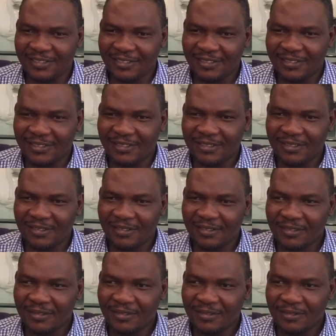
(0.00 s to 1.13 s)

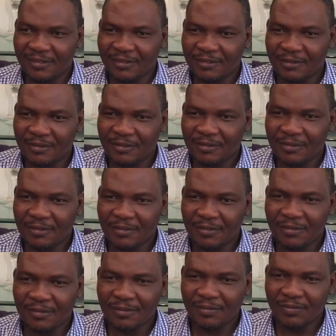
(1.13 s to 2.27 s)

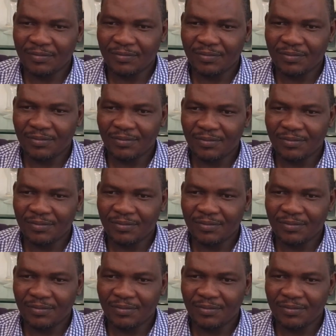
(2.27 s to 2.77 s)
Nobody speaks.